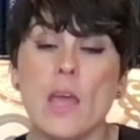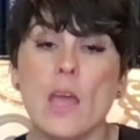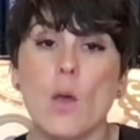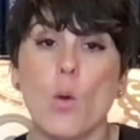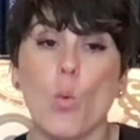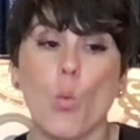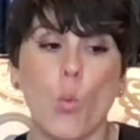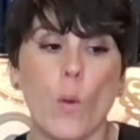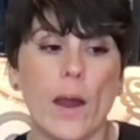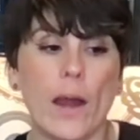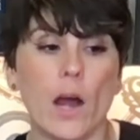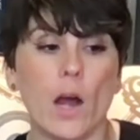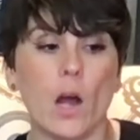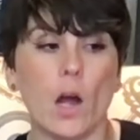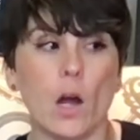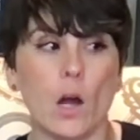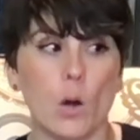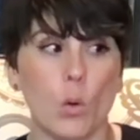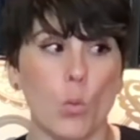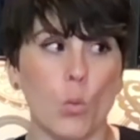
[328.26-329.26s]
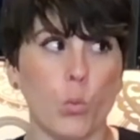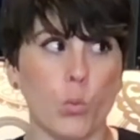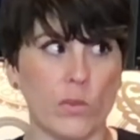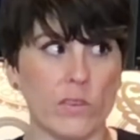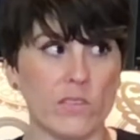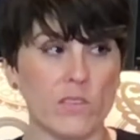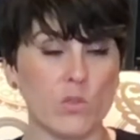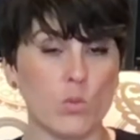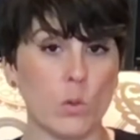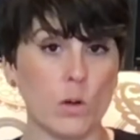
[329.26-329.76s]
where
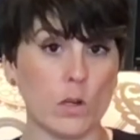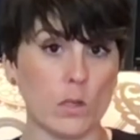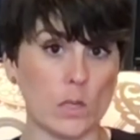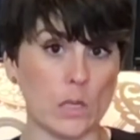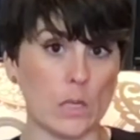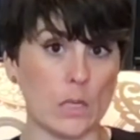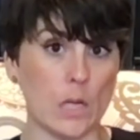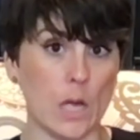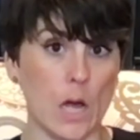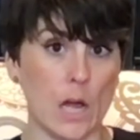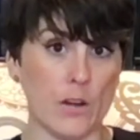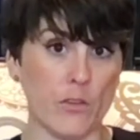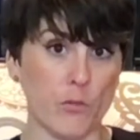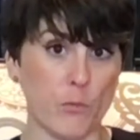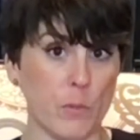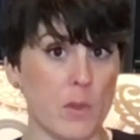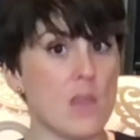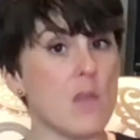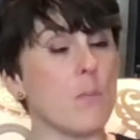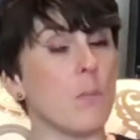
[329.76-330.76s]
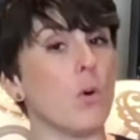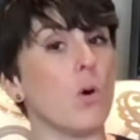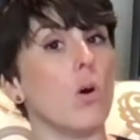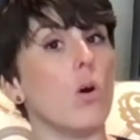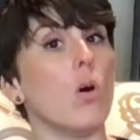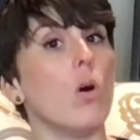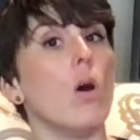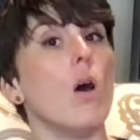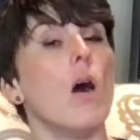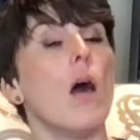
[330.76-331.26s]
this is what a lot of
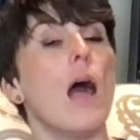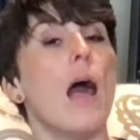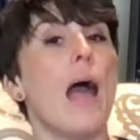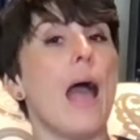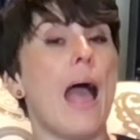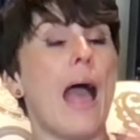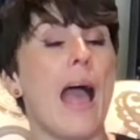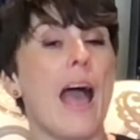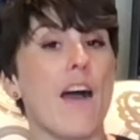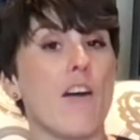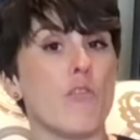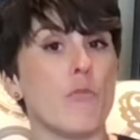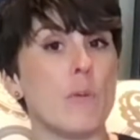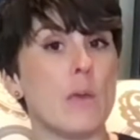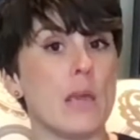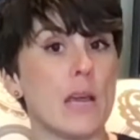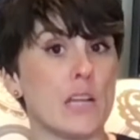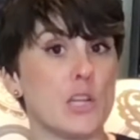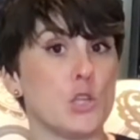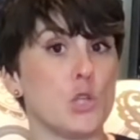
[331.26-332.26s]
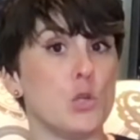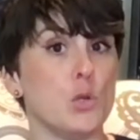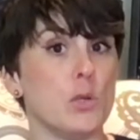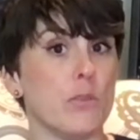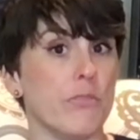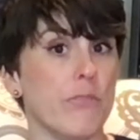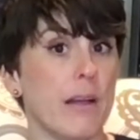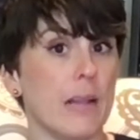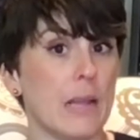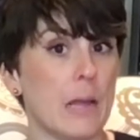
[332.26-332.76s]
people have begun to
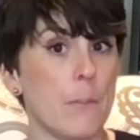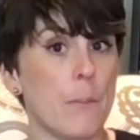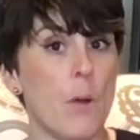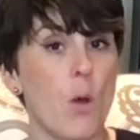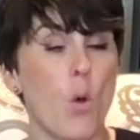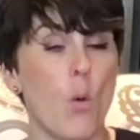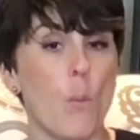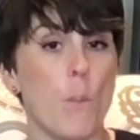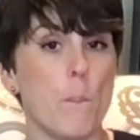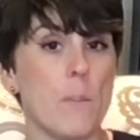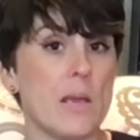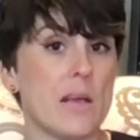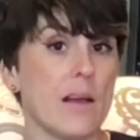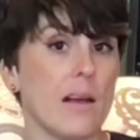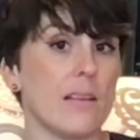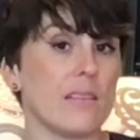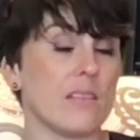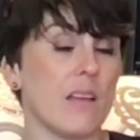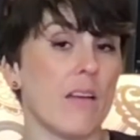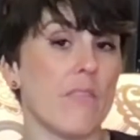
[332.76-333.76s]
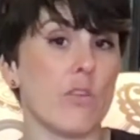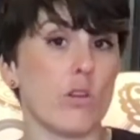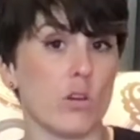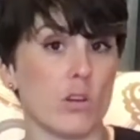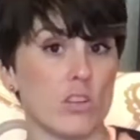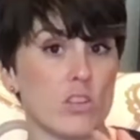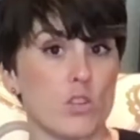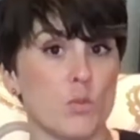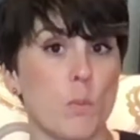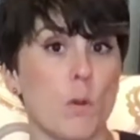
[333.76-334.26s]
develop because of their
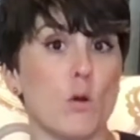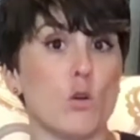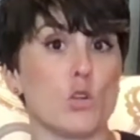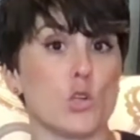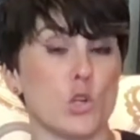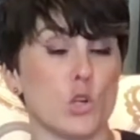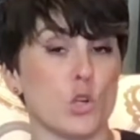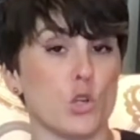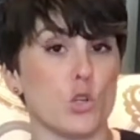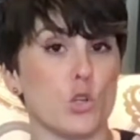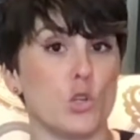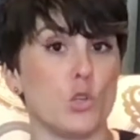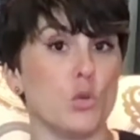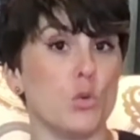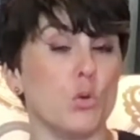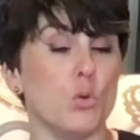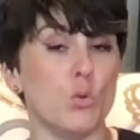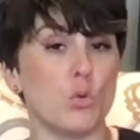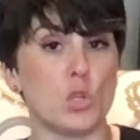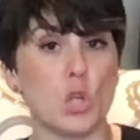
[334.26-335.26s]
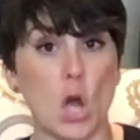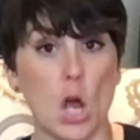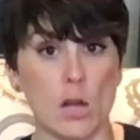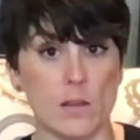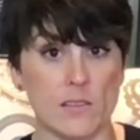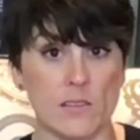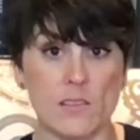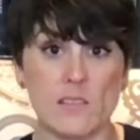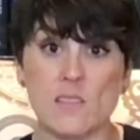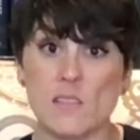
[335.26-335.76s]
exposure to
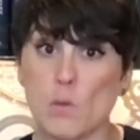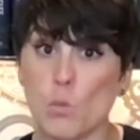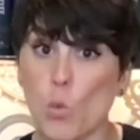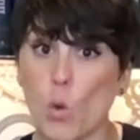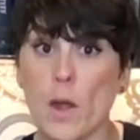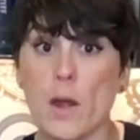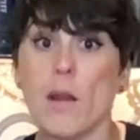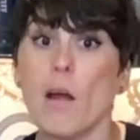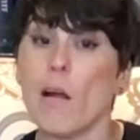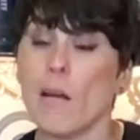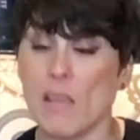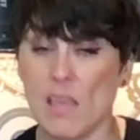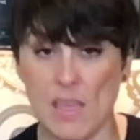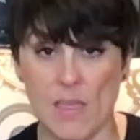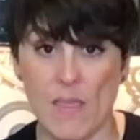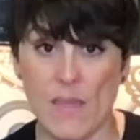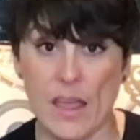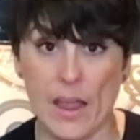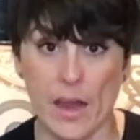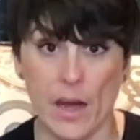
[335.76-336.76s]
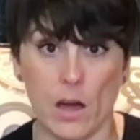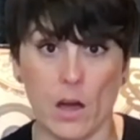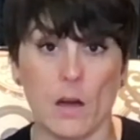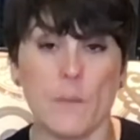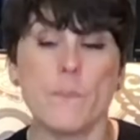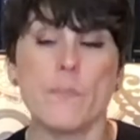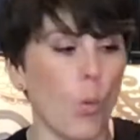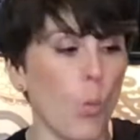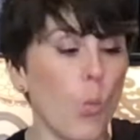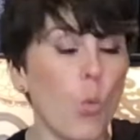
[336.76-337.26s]
toxins and whatnot in the air.
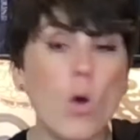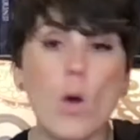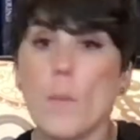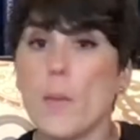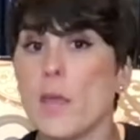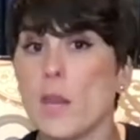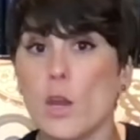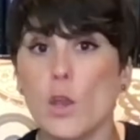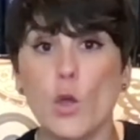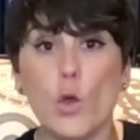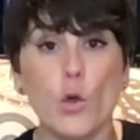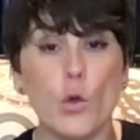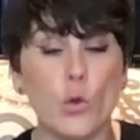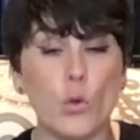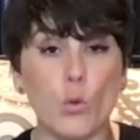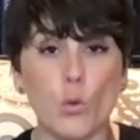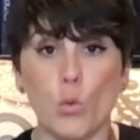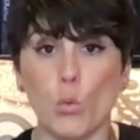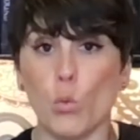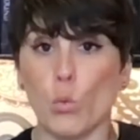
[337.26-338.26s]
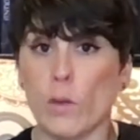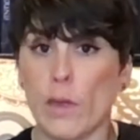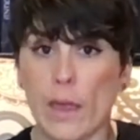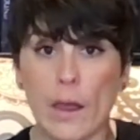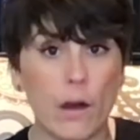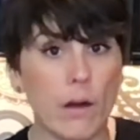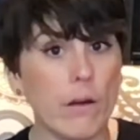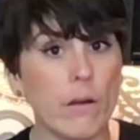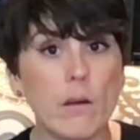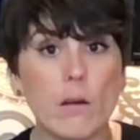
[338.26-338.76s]
A woman who
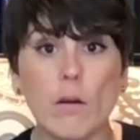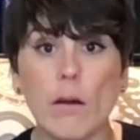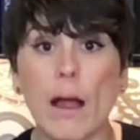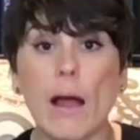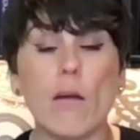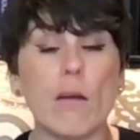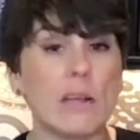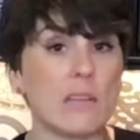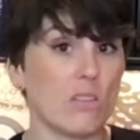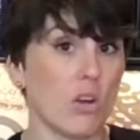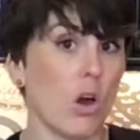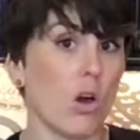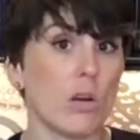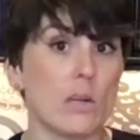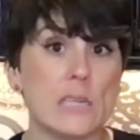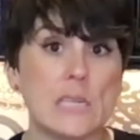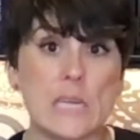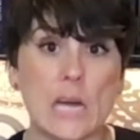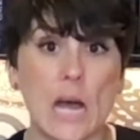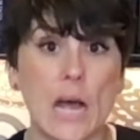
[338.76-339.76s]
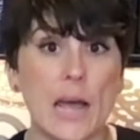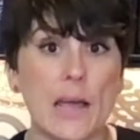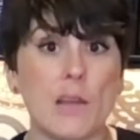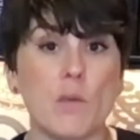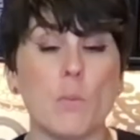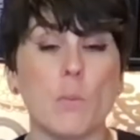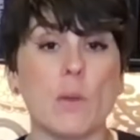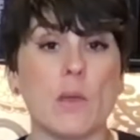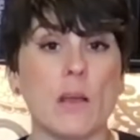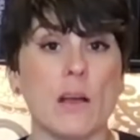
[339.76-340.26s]
carried her out has already
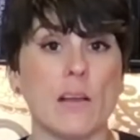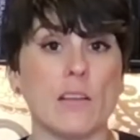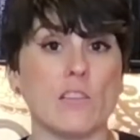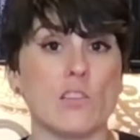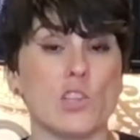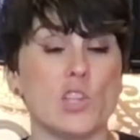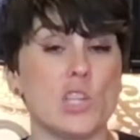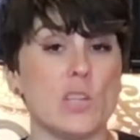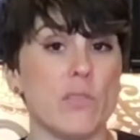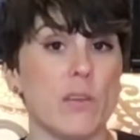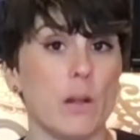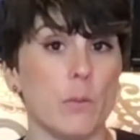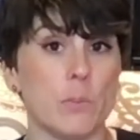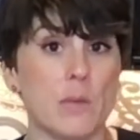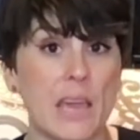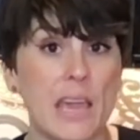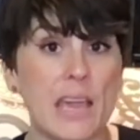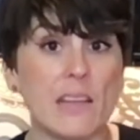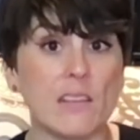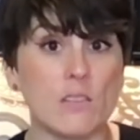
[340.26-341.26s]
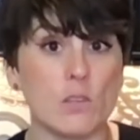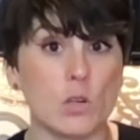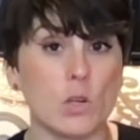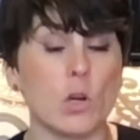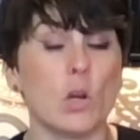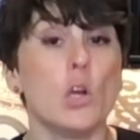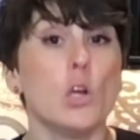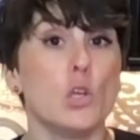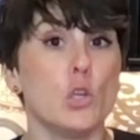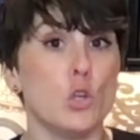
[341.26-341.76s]
died because she developed
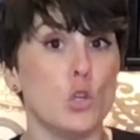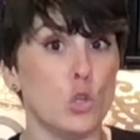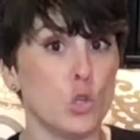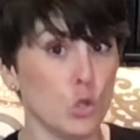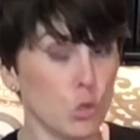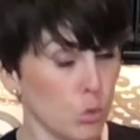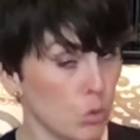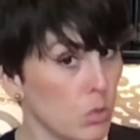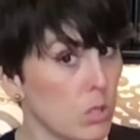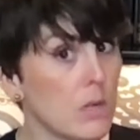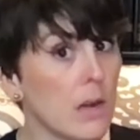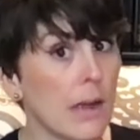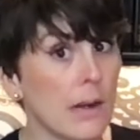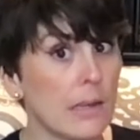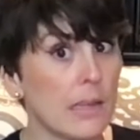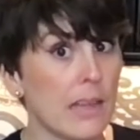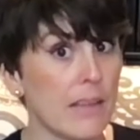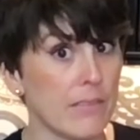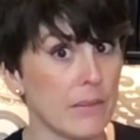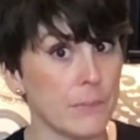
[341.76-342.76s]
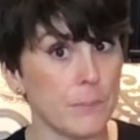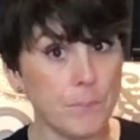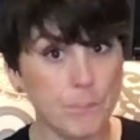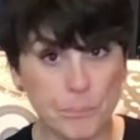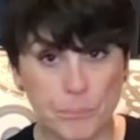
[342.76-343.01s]
cancer due to 9/11.